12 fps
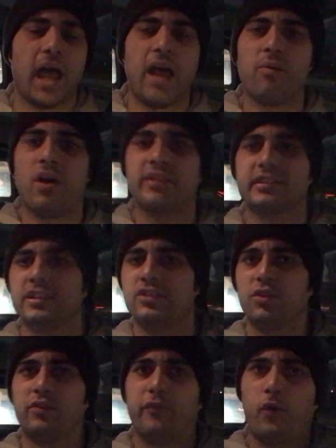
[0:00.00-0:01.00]
I walked
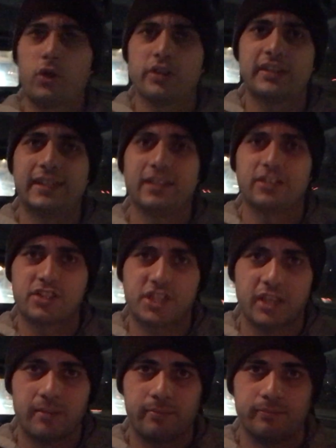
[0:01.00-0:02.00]
into a Ford
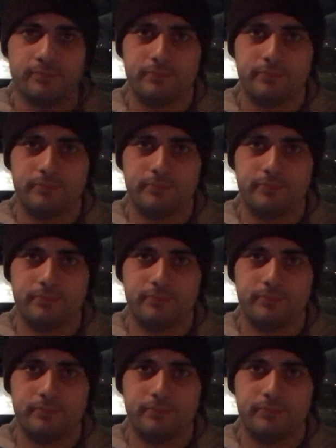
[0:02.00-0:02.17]
dealership,